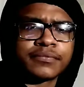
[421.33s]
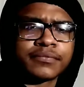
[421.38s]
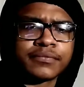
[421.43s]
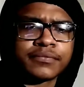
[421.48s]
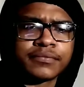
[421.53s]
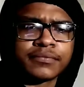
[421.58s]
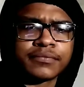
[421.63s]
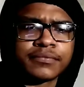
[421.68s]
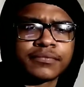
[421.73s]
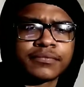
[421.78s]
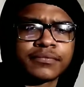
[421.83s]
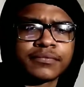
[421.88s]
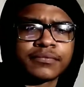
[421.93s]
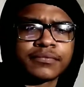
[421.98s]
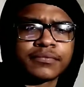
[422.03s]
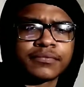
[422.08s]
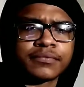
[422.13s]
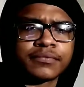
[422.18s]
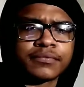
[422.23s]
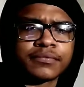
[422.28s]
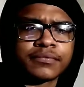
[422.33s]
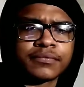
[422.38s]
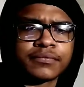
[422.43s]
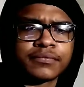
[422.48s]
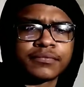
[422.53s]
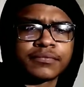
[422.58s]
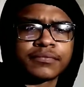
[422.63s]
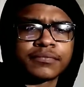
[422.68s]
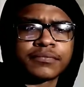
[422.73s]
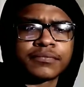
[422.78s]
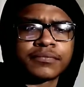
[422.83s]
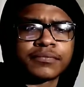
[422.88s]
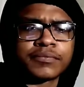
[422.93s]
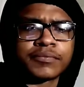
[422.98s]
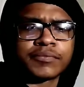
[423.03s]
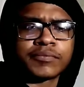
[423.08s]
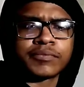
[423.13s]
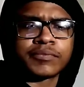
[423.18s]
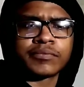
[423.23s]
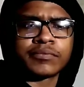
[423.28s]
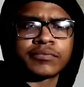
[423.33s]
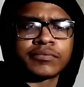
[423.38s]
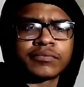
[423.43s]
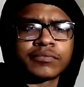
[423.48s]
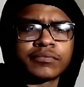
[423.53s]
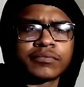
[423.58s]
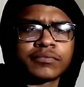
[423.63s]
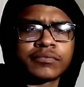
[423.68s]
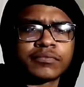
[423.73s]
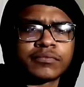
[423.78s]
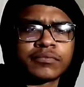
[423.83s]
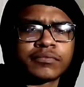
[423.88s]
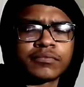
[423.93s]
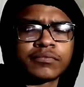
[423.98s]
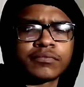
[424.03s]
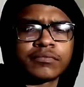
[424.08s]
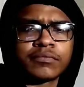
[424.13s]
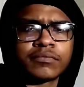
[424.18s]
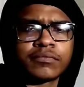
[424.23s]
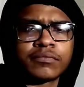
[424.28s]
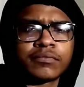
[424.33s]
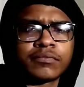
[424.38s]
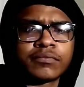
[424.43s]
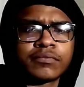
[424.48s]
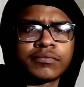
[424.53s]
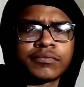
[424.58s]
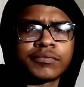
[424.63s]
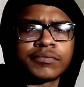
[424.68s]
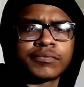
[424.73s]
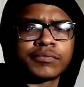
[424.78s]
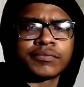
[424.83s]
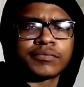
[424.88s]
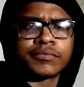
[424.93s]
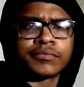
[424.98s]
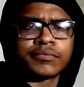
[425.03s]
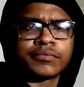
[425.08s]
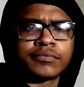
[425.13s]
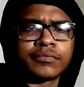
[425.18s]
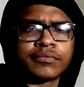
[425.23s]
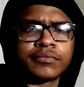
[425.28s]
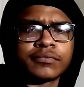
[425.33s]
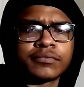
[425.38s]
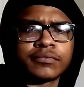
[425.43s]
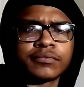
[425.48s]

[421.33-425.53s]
(silent)